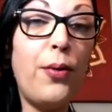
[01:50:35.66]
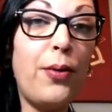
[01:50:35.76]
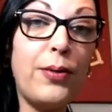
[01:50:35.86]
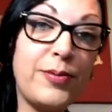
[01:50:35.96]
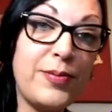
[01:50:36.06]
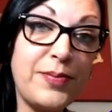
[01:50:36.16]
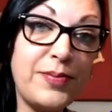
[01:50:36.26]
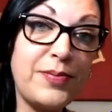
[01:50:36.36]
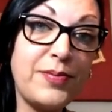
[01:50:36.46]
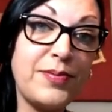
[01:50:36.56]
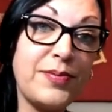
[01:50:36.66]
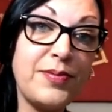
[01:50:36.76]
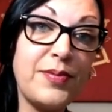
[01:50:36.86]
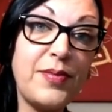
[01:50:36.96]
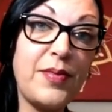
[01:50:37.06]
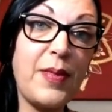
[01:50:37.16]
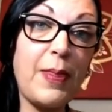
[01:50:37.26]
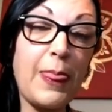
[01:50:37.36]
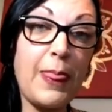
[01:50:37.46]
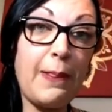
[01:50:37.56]
as well for
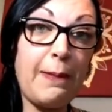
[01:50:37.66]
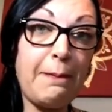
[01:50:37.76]
it's